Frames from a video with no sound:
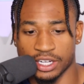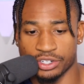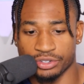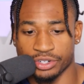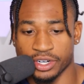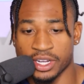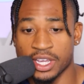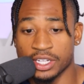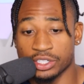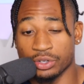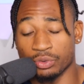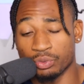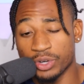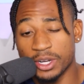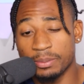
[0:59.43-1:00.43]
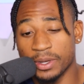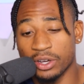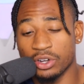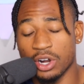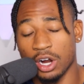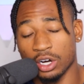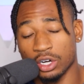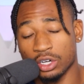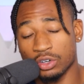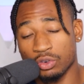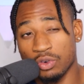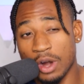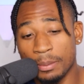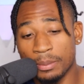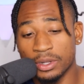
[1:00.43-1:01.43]
country to rebuild our
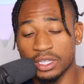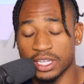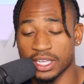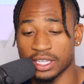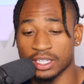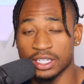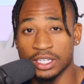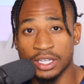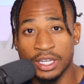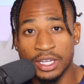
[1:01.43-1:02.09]
crumbling